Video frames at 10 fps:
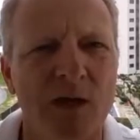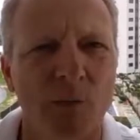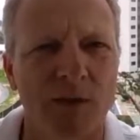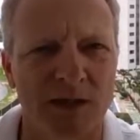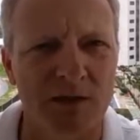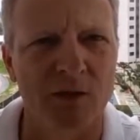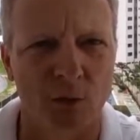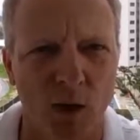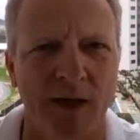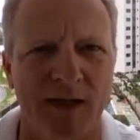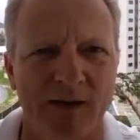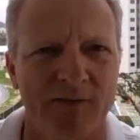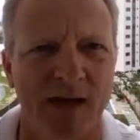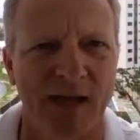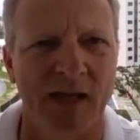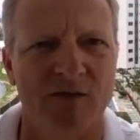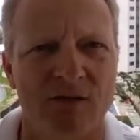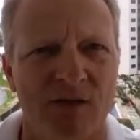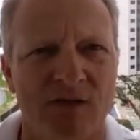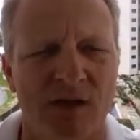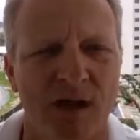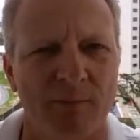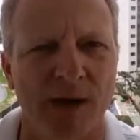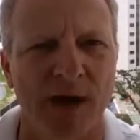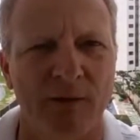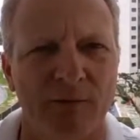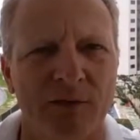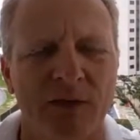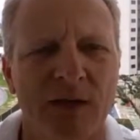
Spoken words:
we didn't quite have that edge this time round.